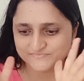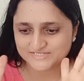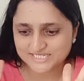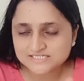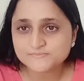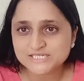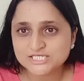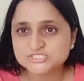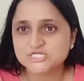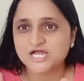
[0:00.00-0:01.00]
in the
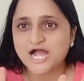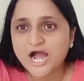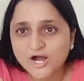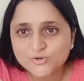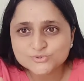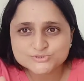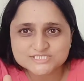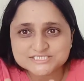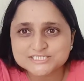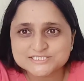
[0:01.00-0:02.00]
beach how the
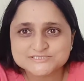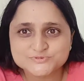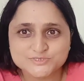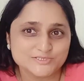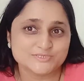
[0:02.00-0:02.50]
turtles would look